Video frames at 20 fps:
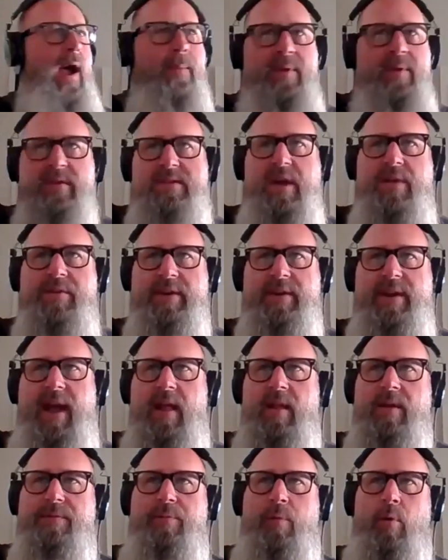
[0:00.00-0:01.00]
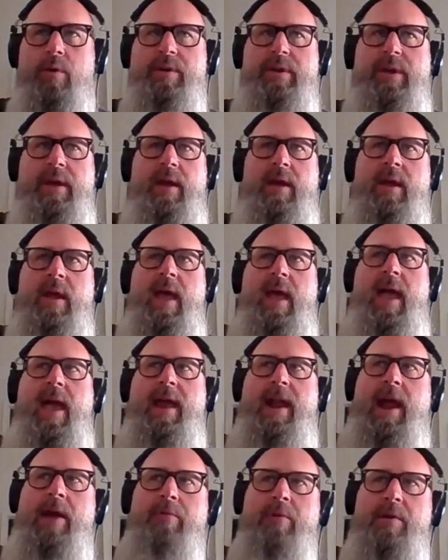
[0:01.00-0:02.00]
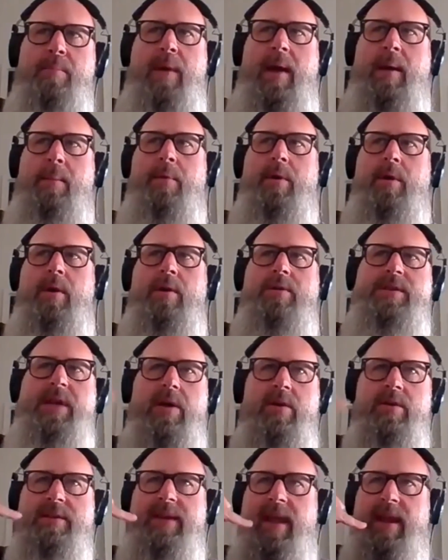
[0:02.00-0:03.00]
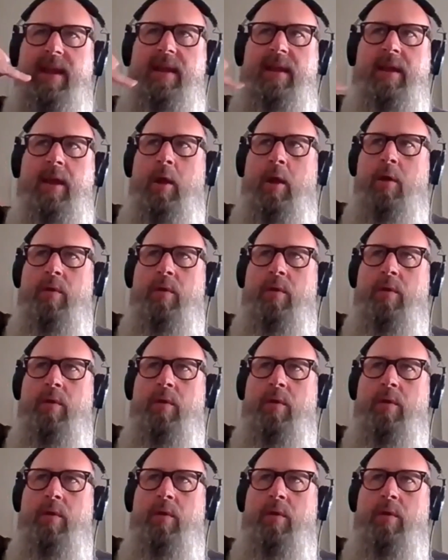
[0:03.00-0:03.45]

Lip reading: in Southern California, and I remember telling Katie,